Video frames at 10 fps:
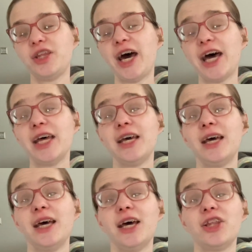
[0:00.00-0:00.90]
that
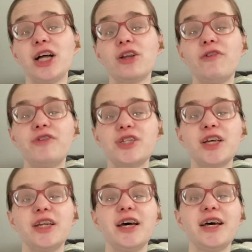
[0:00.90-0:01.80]
low
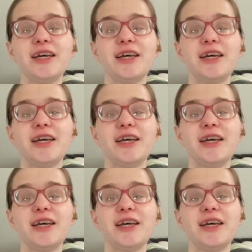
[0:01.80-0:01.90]
vision